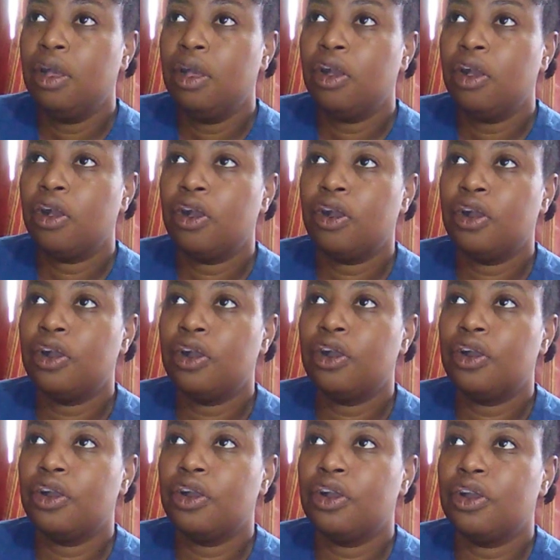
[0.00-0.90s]

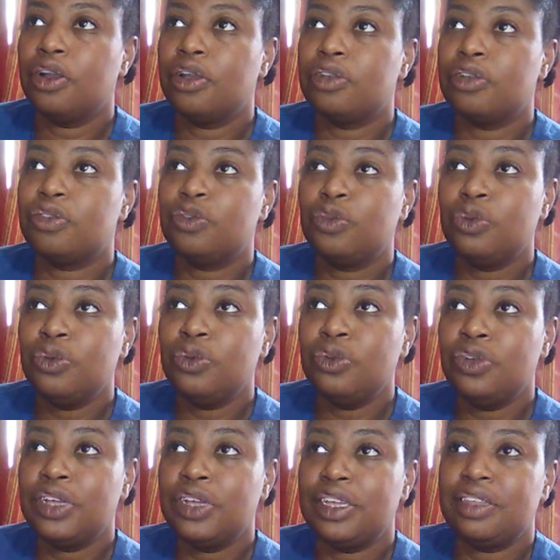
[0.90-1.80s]
her
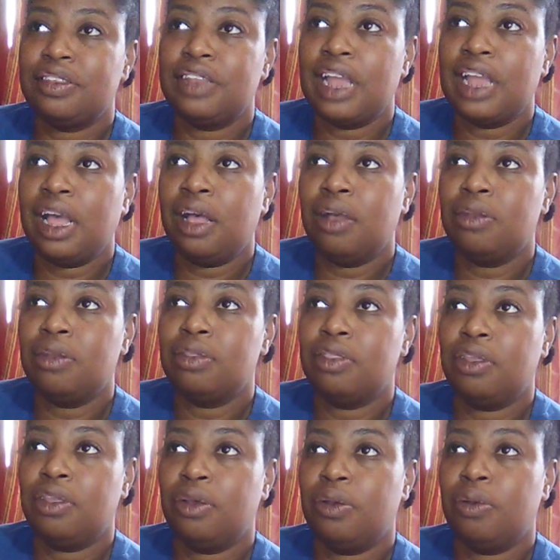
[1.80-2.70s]
school is now,
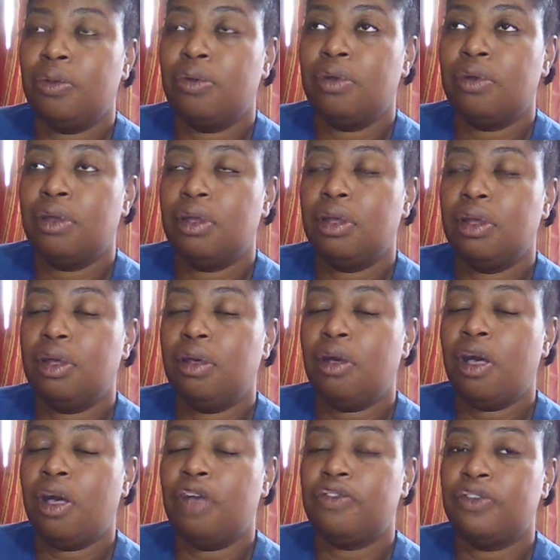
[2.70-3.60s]
though,
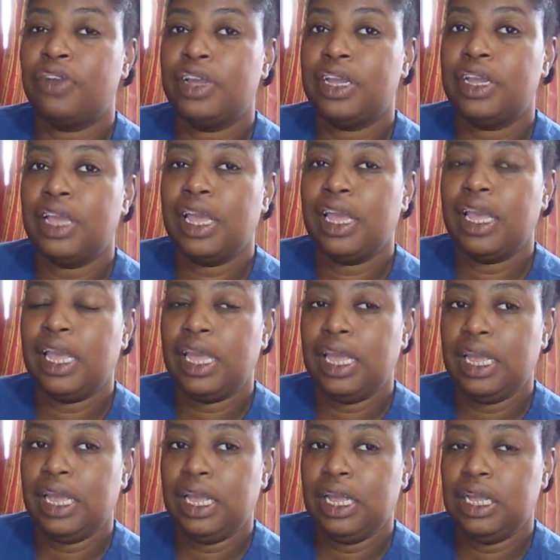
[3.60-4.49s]
offering
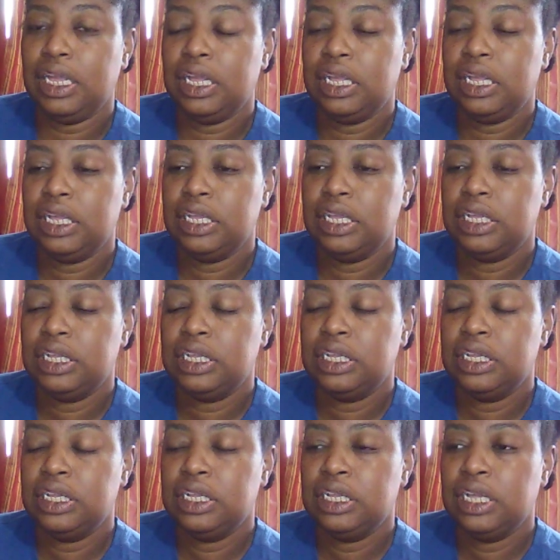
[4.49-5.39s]
a
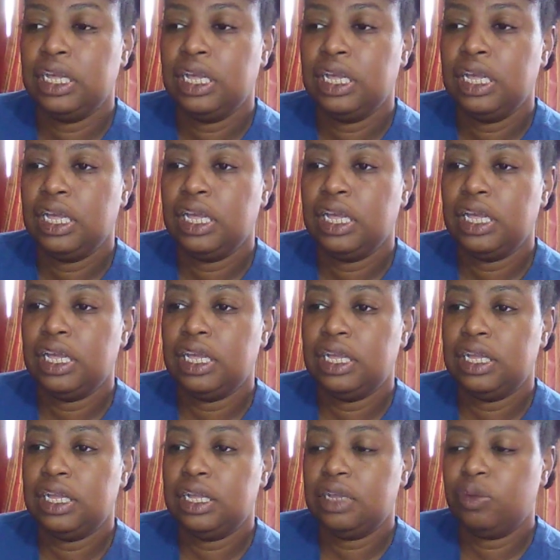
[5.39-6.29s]

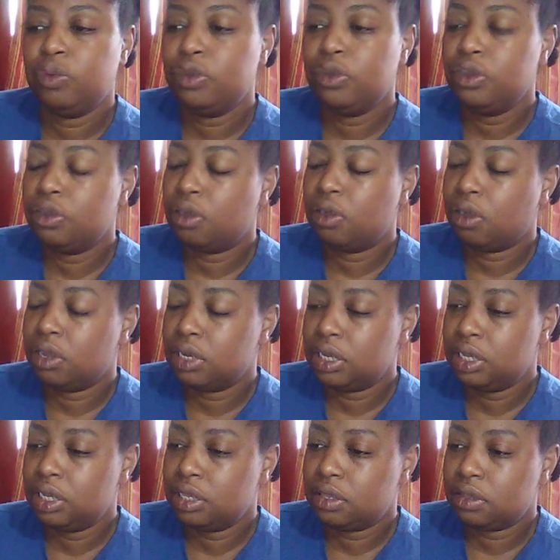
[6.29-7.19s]
what do you
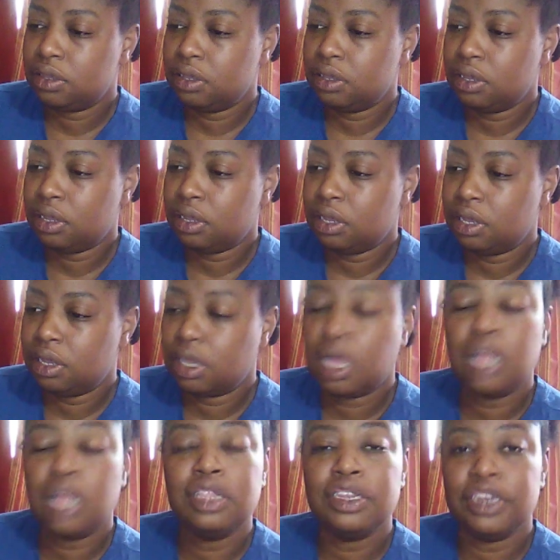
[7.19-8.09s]
call it? A
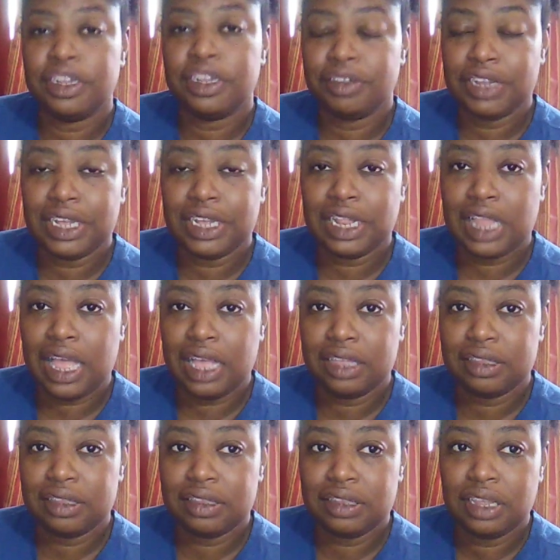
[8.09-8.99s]
culinary
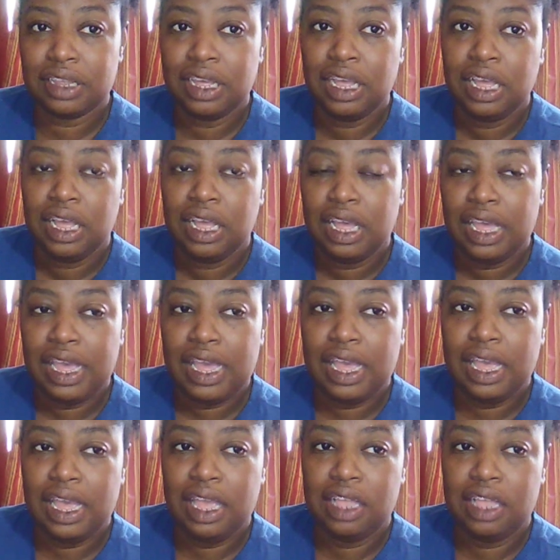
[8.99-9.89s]
class,
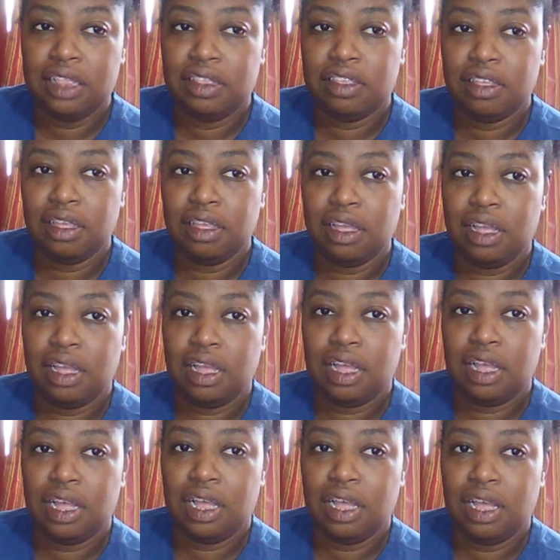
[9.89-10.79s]
and
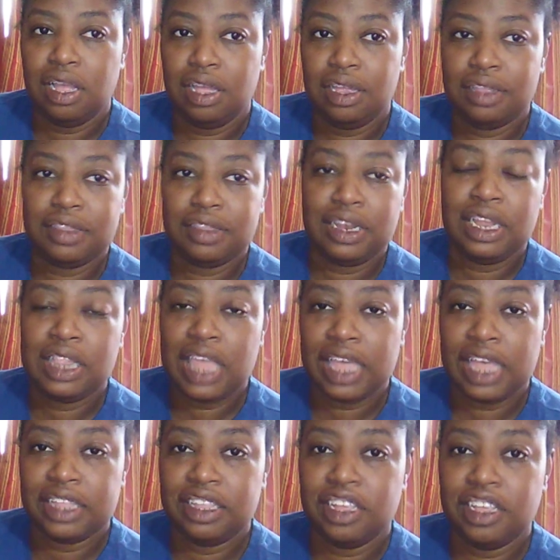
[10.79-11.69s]
it's an
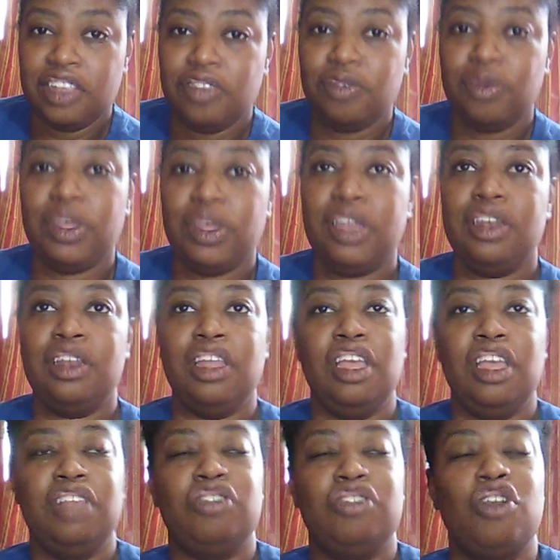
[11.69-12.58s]
elective, and
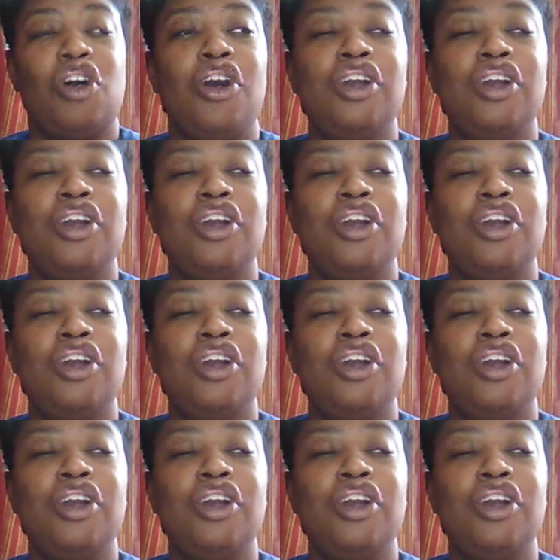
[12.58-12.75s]
it